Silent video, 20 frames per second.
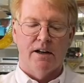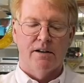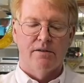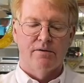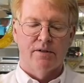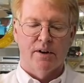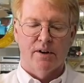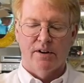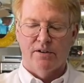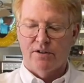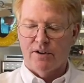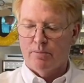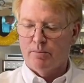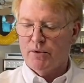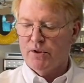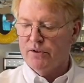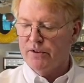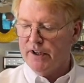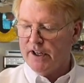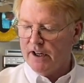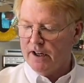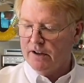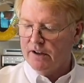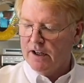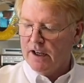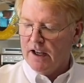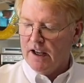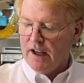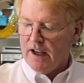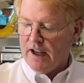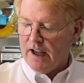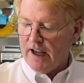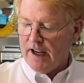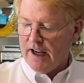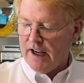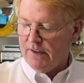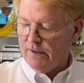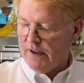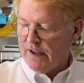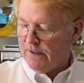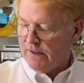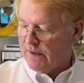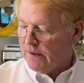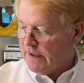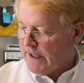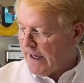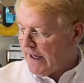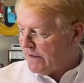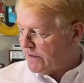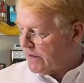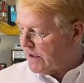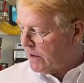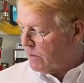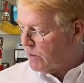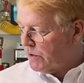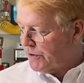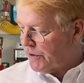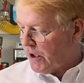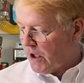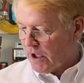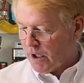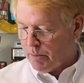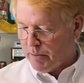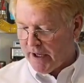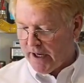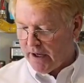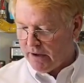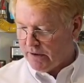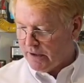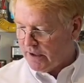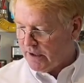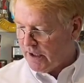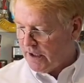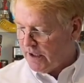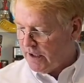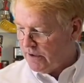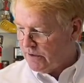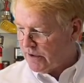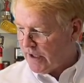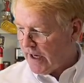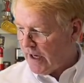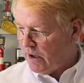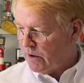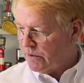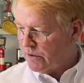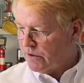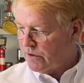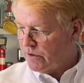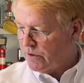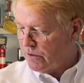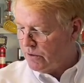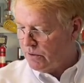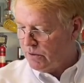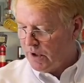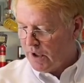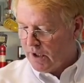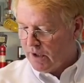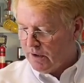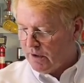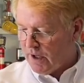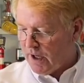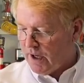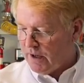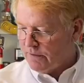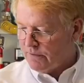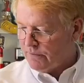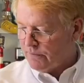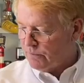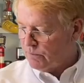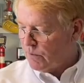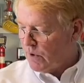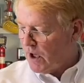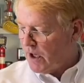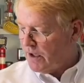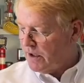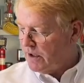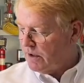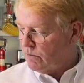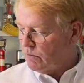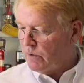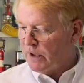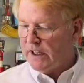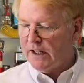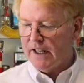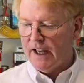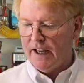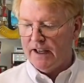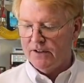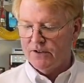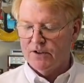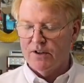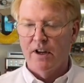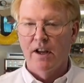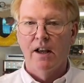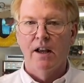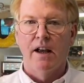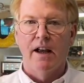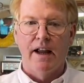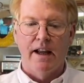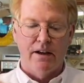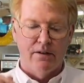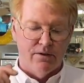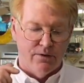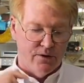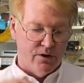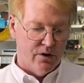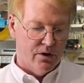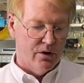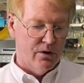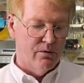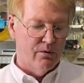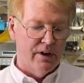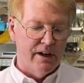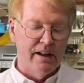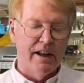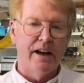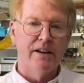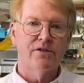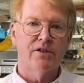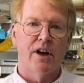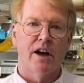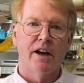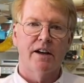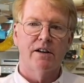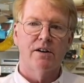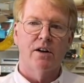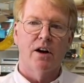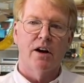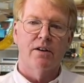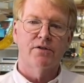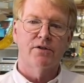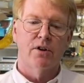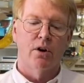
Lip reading: Very simple there. And then the last thing we'll talk about is how to run relays and turn relays on and off.